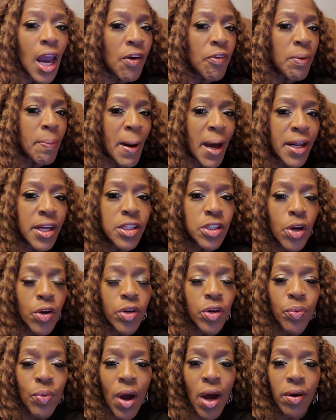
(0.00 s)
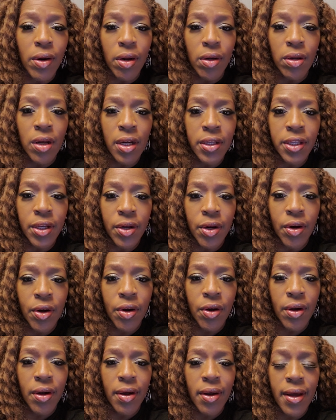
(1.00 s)
everybody turned around and looked at
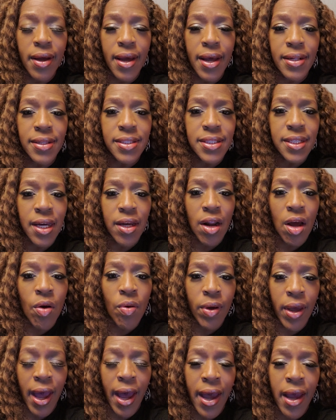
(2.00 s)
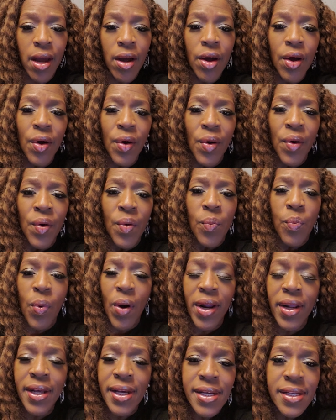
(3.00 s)
her and said, okay,
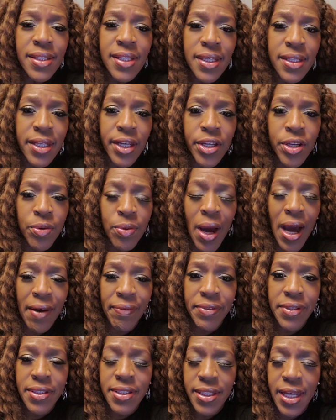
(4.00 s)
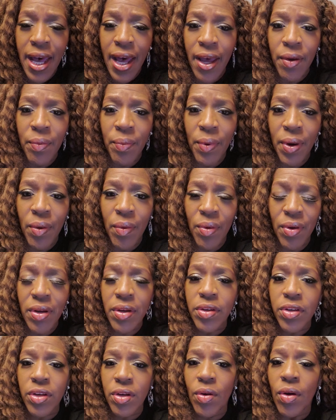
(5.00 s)
what is it that you have to say? What,
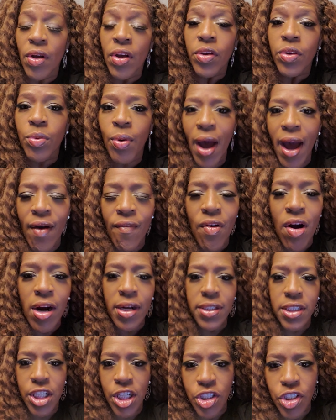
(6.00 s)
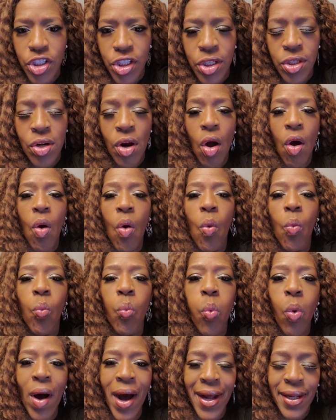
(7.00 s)
you have our attention.
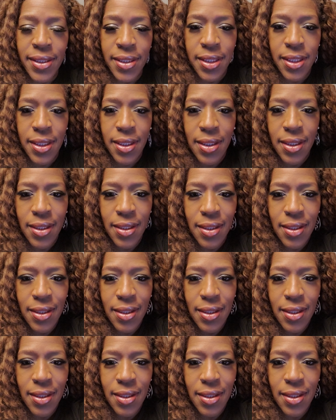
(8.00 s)
What?